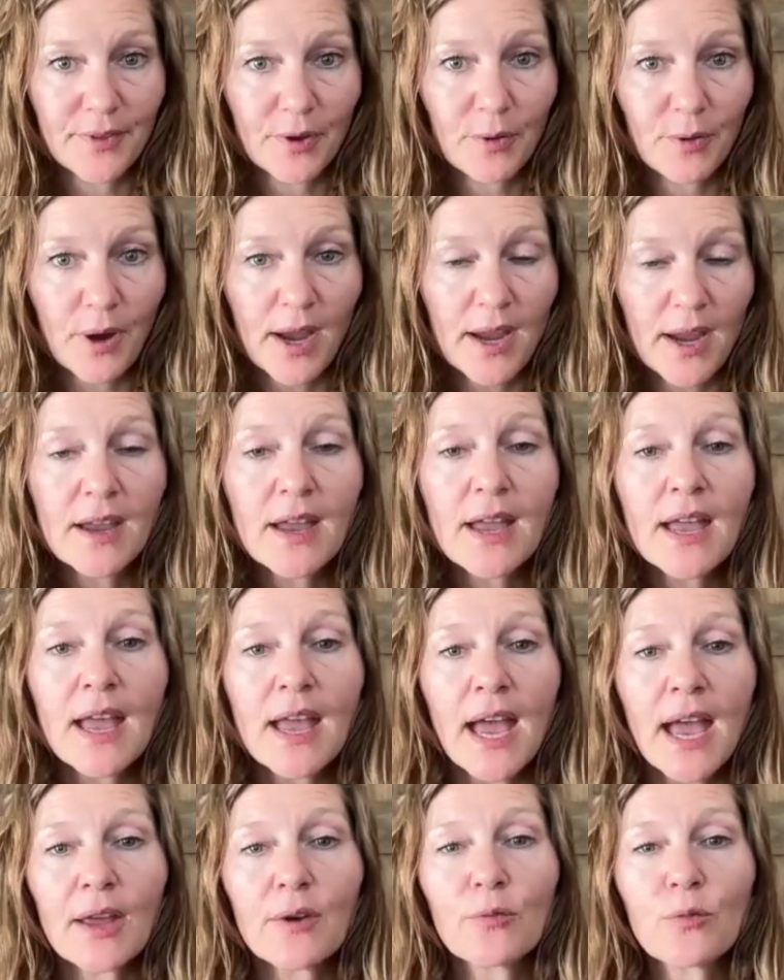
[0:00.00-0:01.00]
Okay.
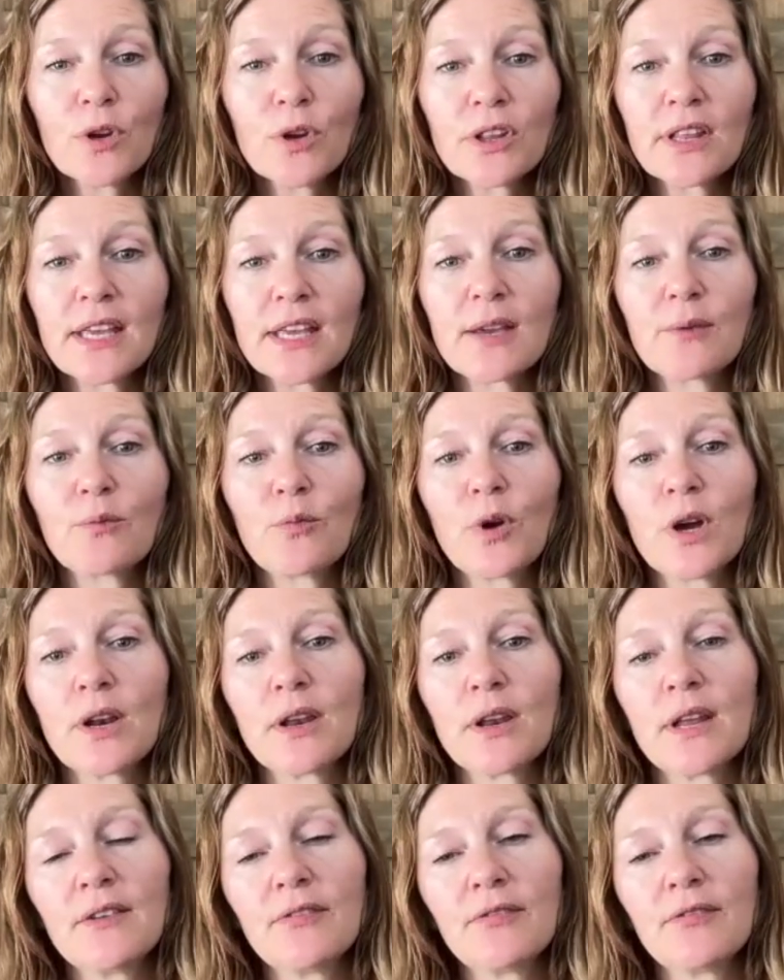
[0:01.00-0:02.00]
And really,
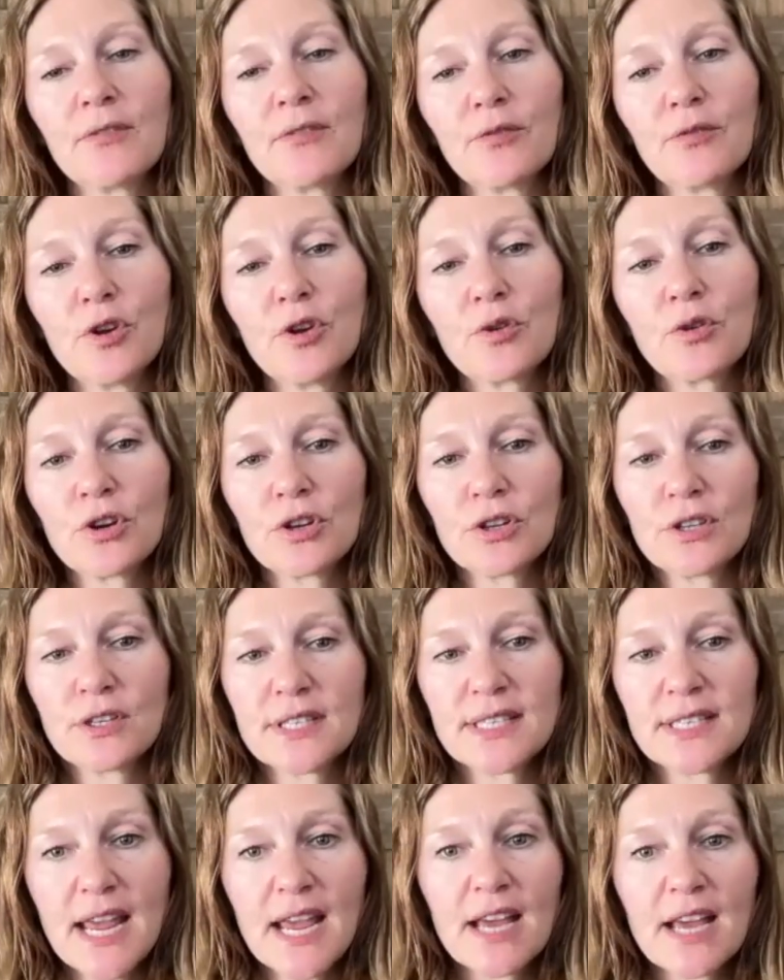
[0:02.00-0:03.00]
what if you could
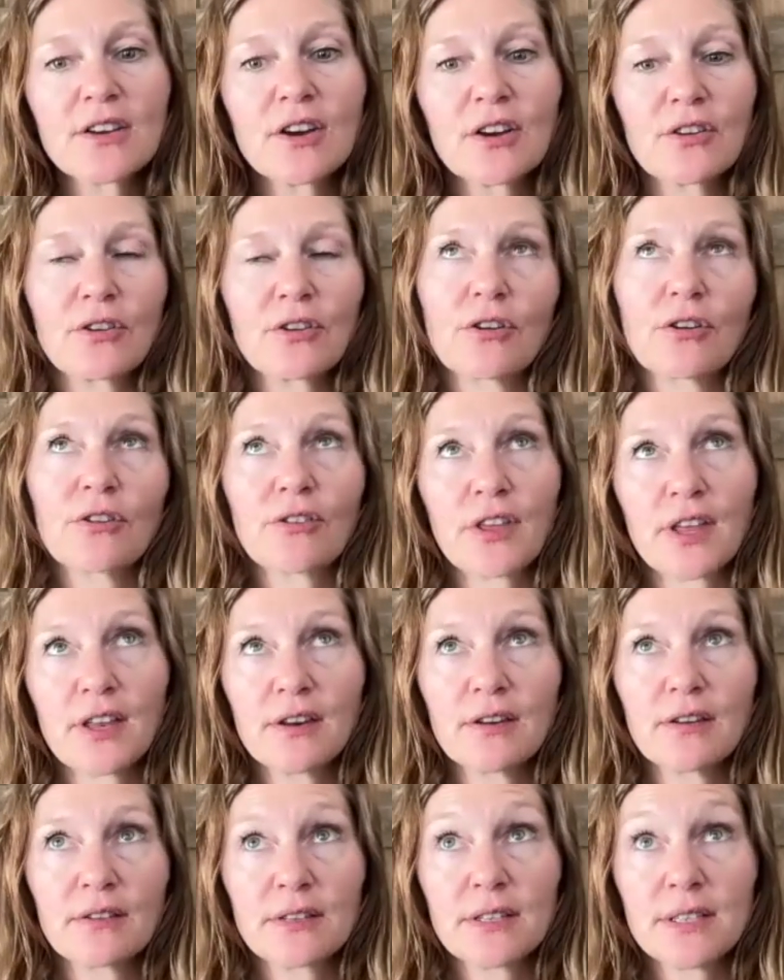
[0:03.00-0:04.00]
stand on Earth
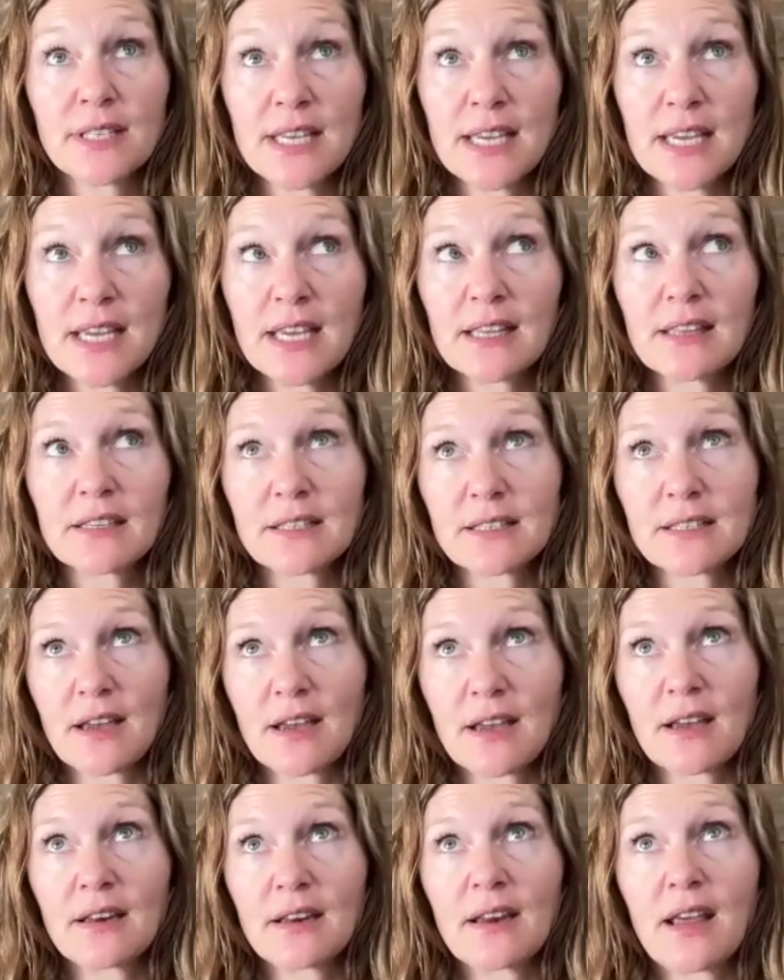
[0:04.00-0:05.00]
and see the
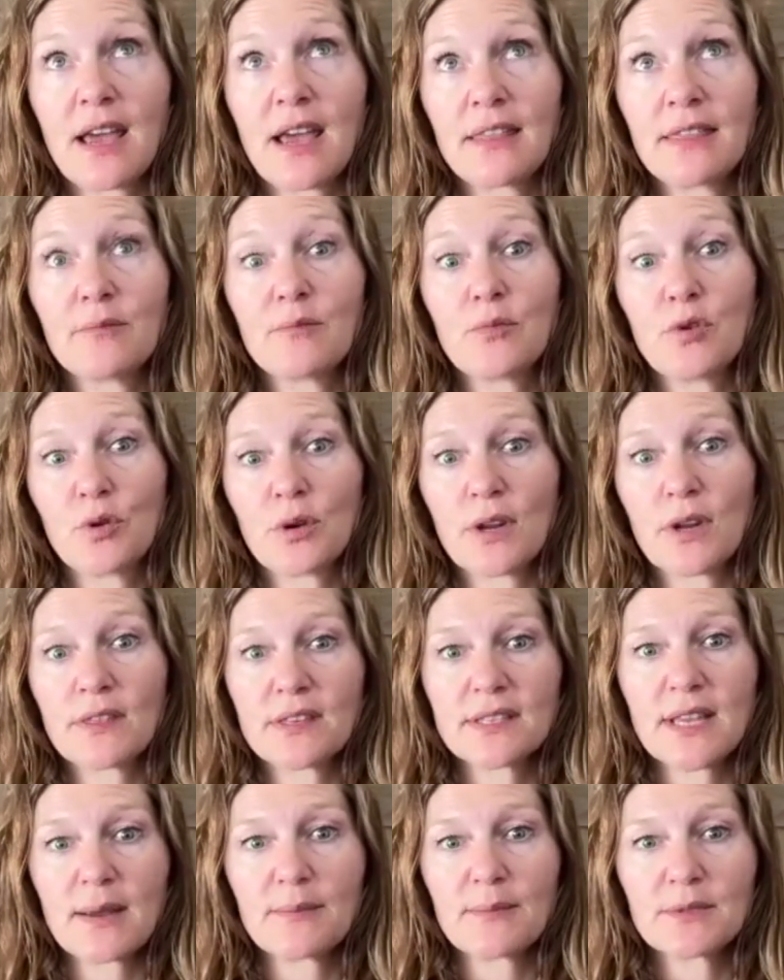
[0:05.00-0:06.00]
sun and the moon at
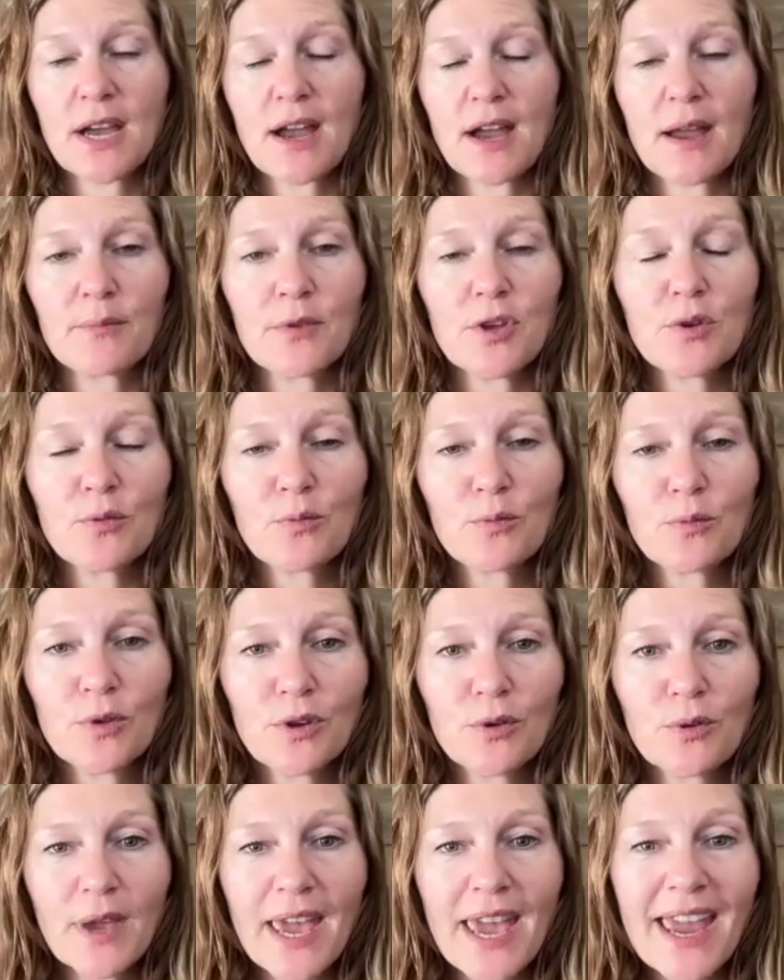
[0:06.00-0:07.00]
the same time, you